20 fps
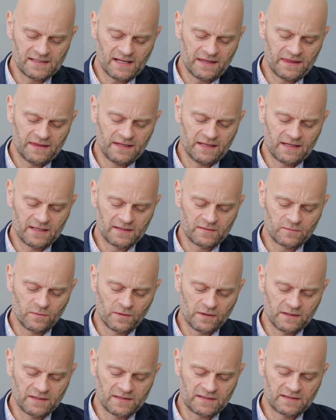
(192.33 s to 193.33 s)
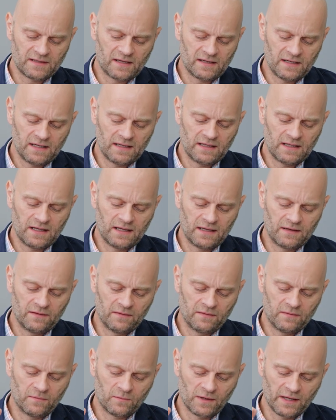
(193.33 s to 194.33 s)
I think, is really stunning
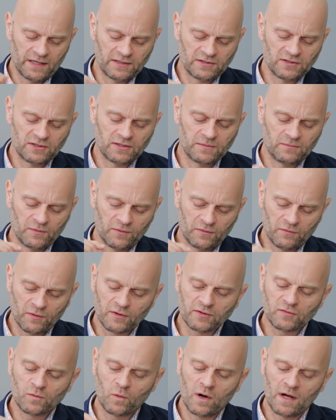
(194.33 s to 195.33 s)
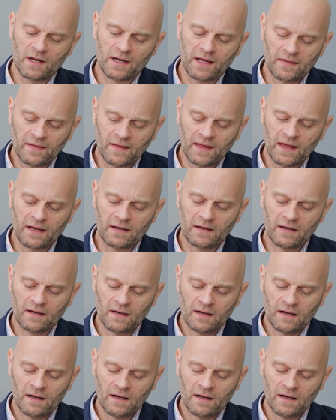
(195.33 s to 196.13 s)
in relationship with verse 1 and then